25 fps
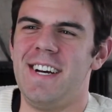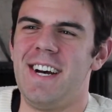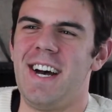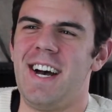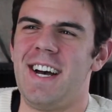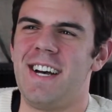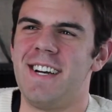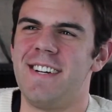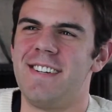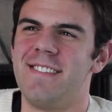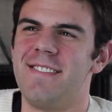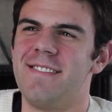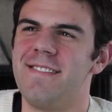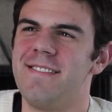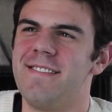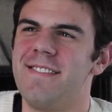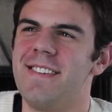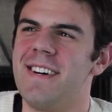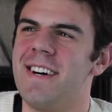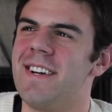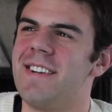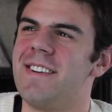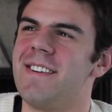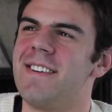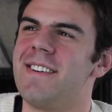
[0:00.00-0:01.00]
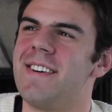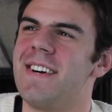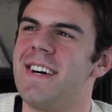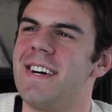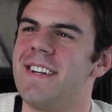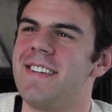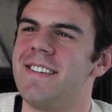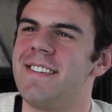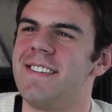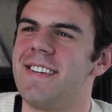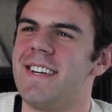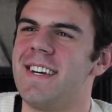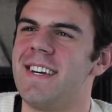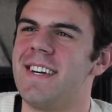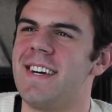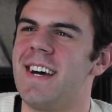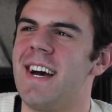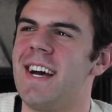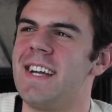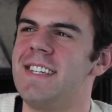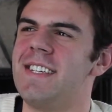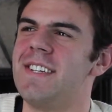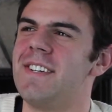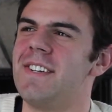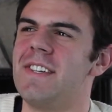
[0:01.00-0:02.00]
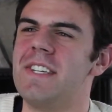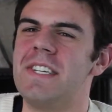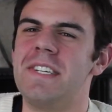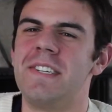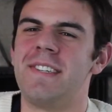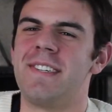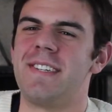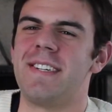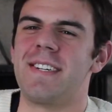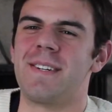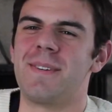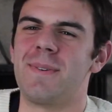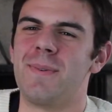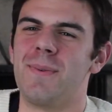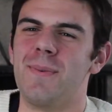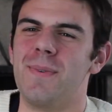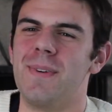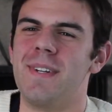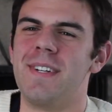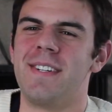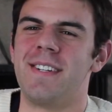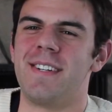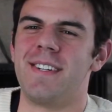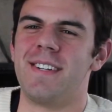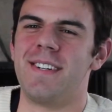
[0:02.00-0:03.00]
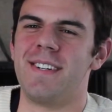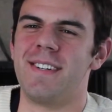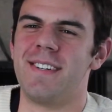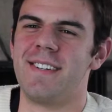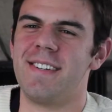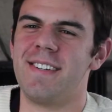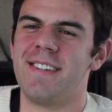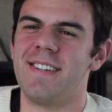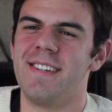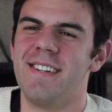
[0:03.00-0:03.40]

I, I don't know how to say it idealistic winter